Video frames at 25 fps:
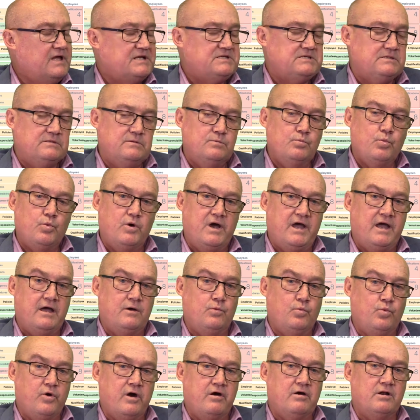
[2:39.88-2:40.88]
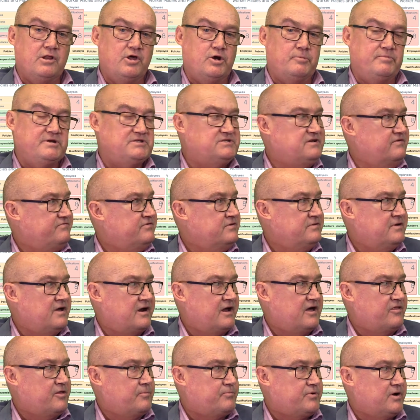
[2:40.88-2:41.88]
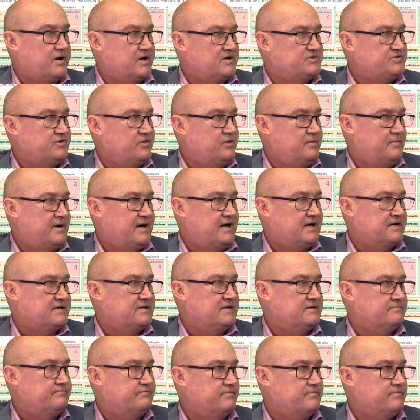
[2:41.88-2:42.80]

that's where we're a little bit different than other products on the market.